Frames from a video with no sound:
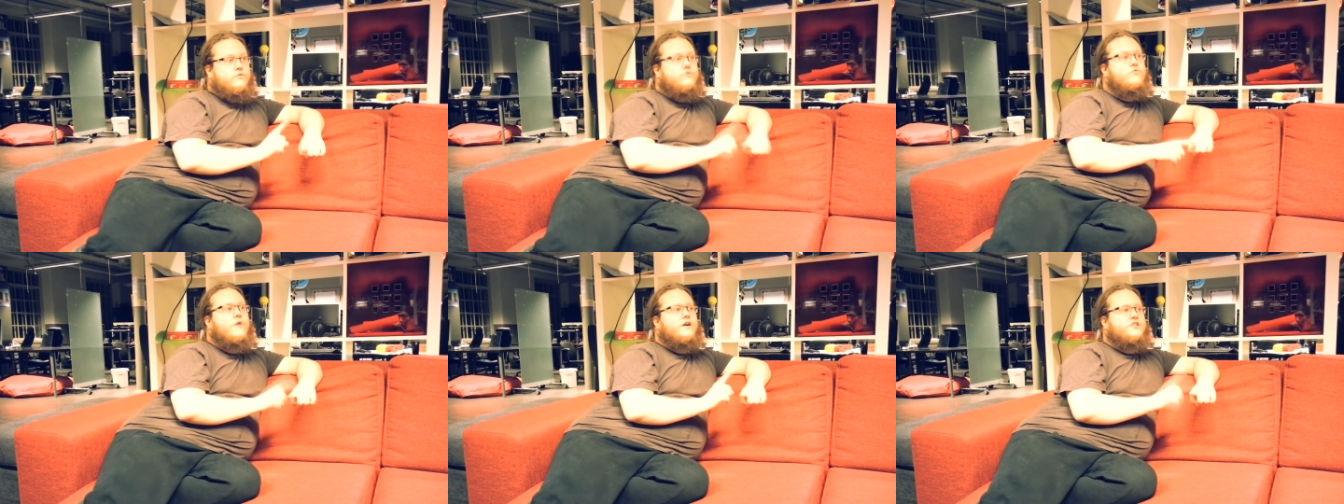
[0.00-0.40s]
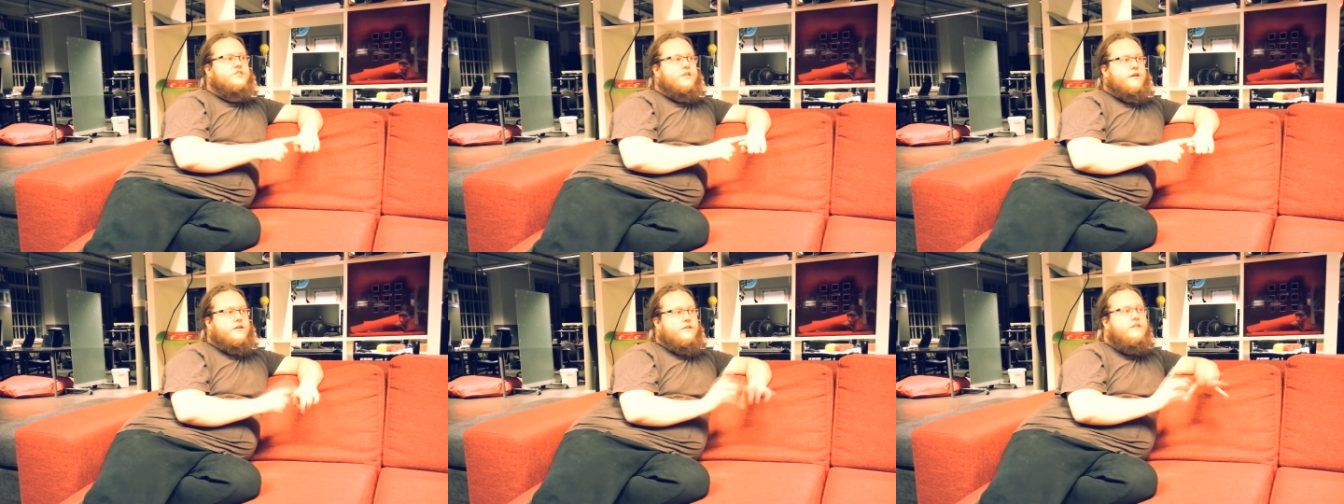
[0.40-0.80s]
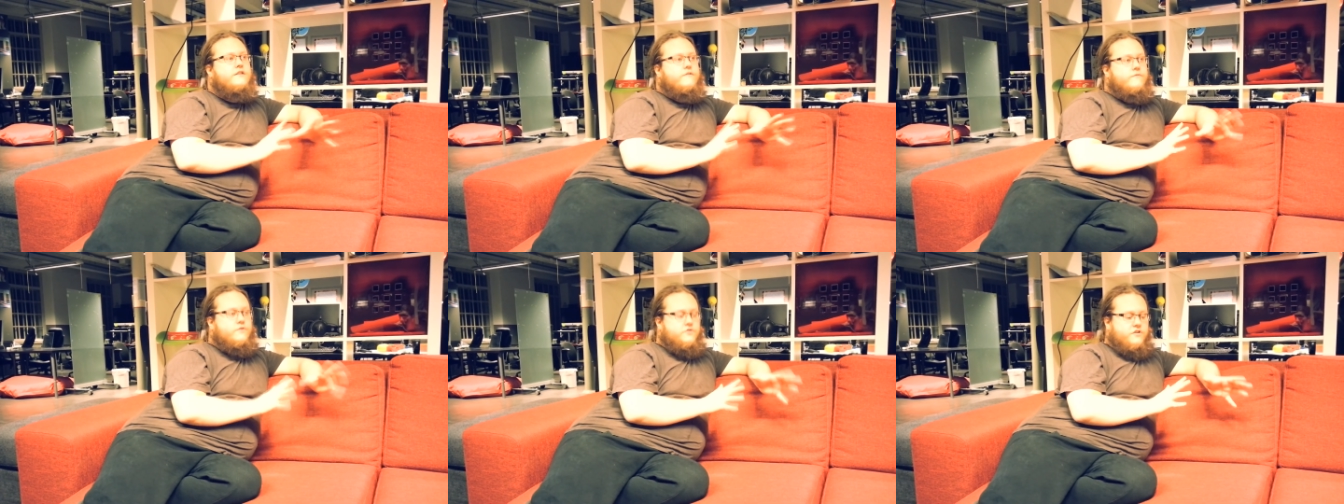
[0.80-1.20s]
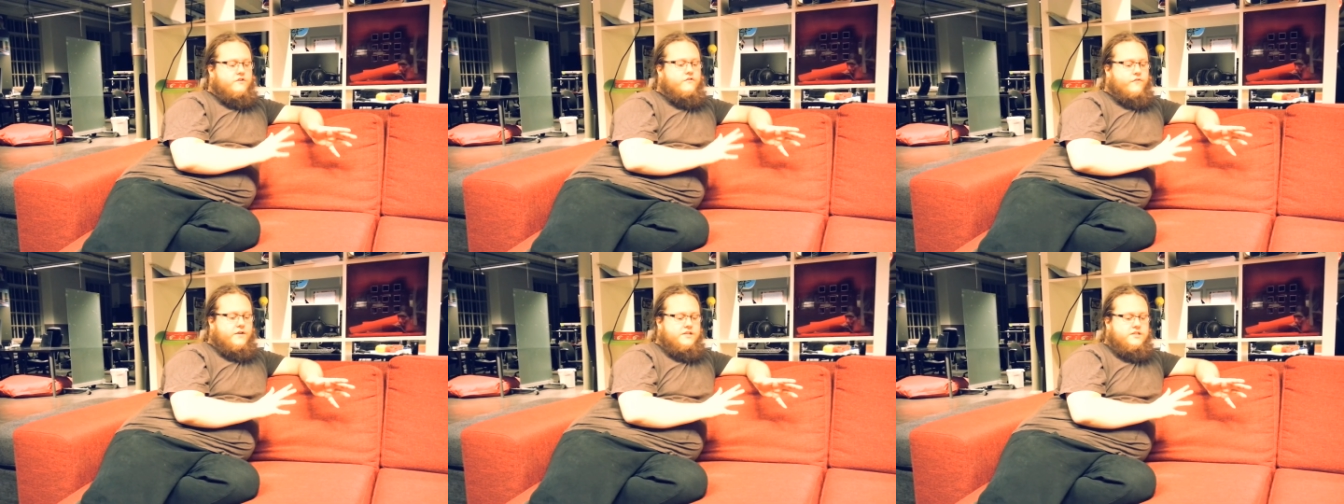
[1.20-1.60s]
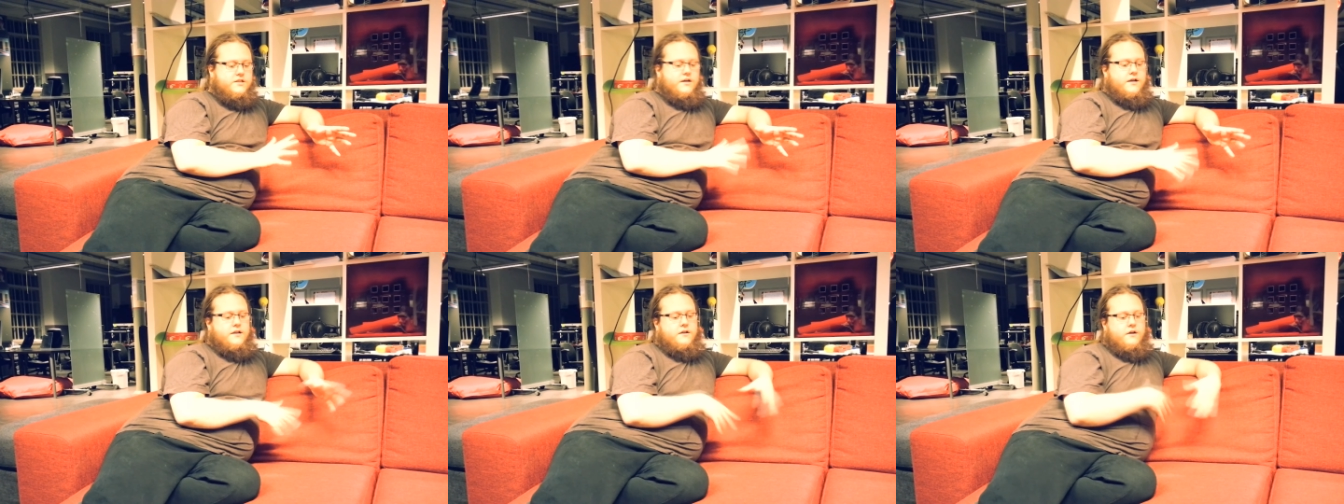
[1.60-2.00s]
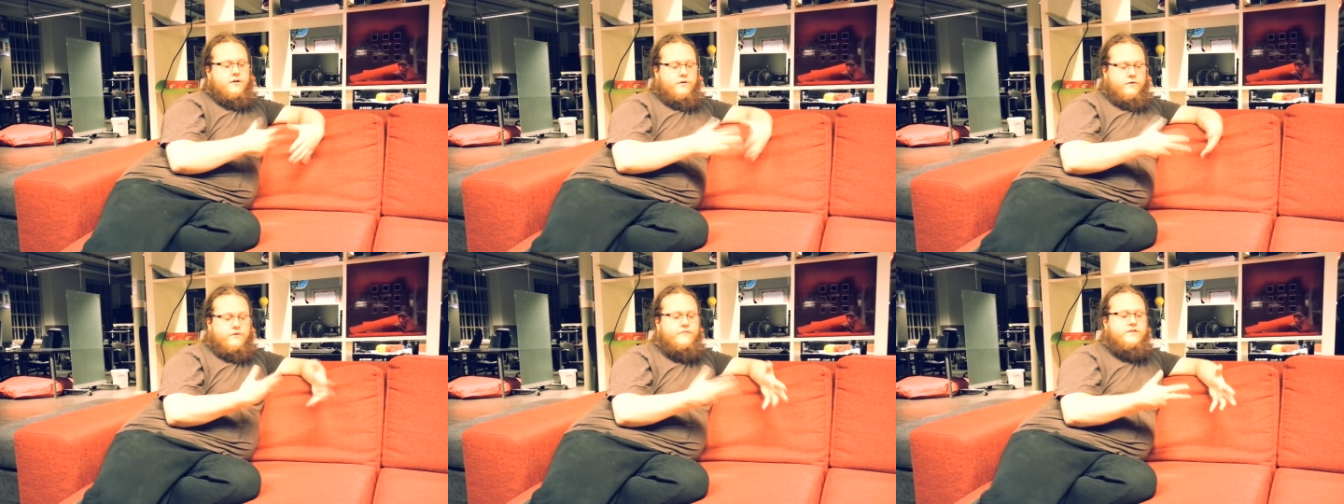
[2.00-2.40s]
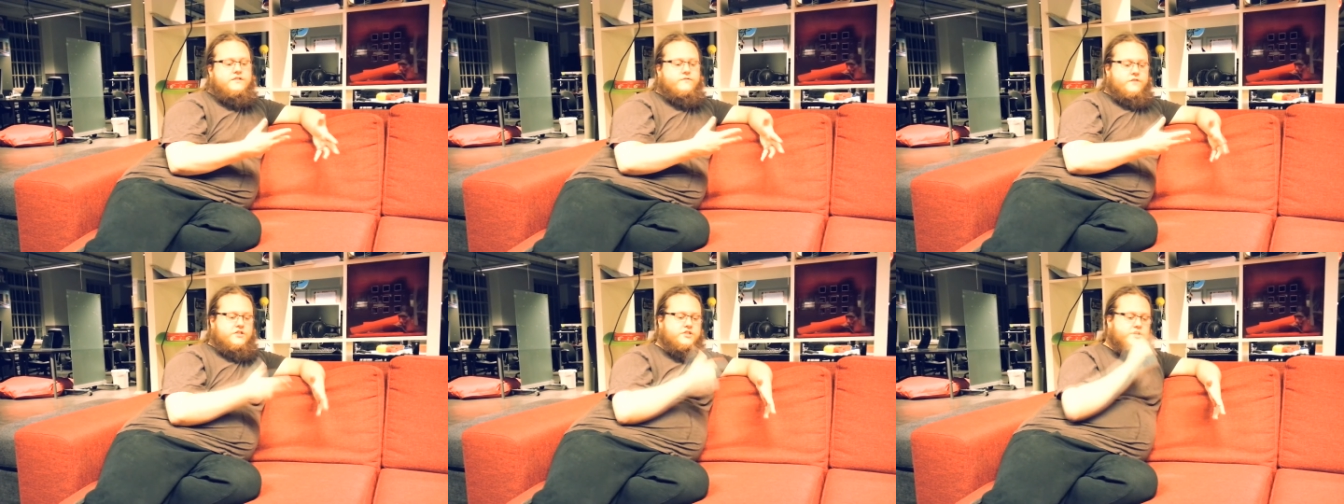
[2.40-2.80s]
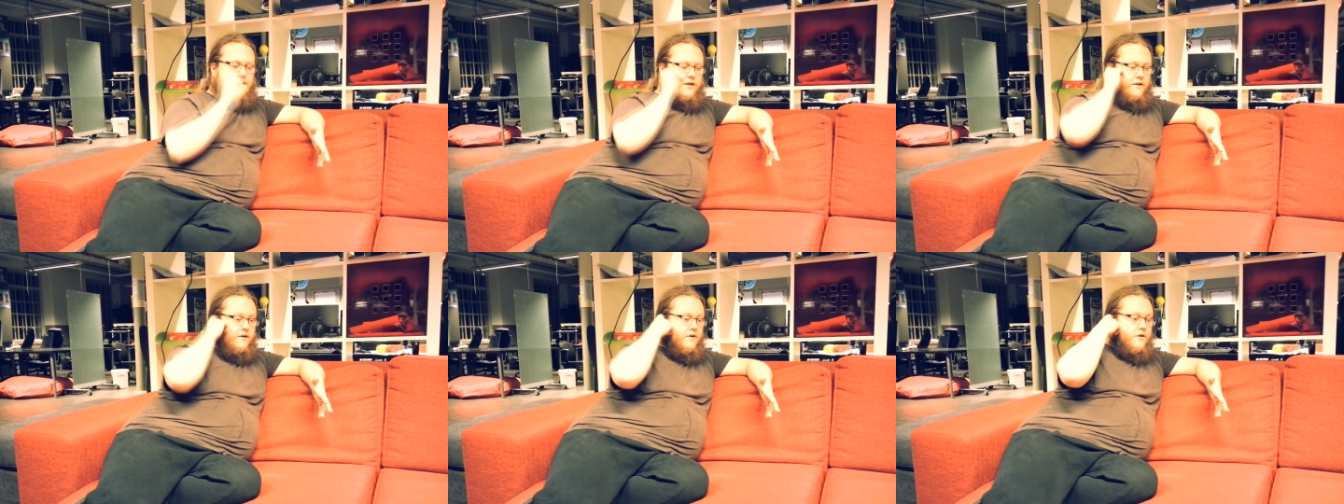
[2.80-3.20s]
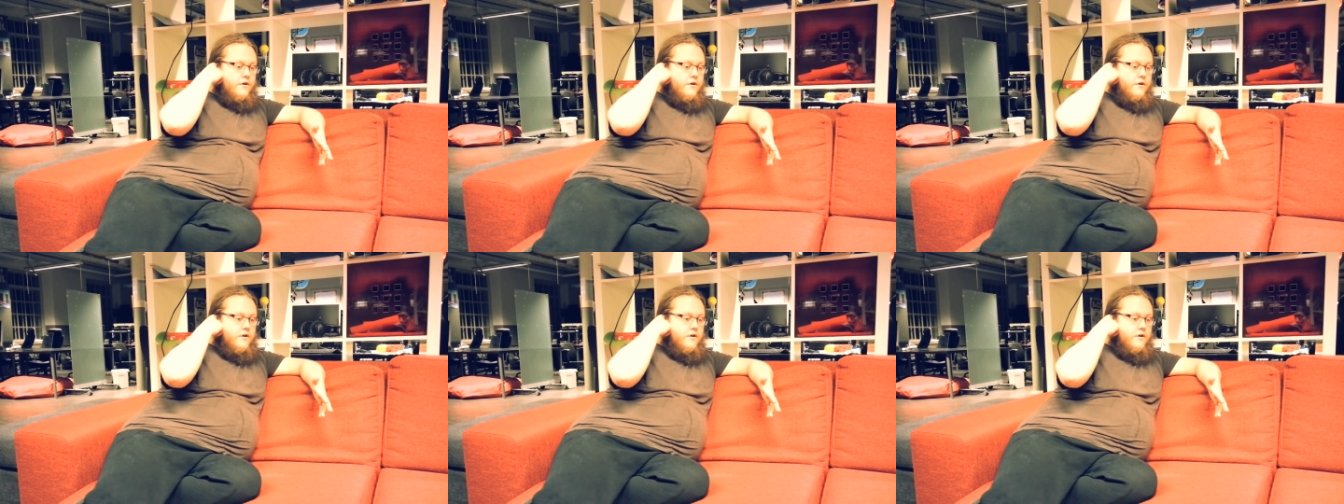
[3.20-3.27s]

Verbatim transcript: UI side, inter user interface side, uh, graphic interface side,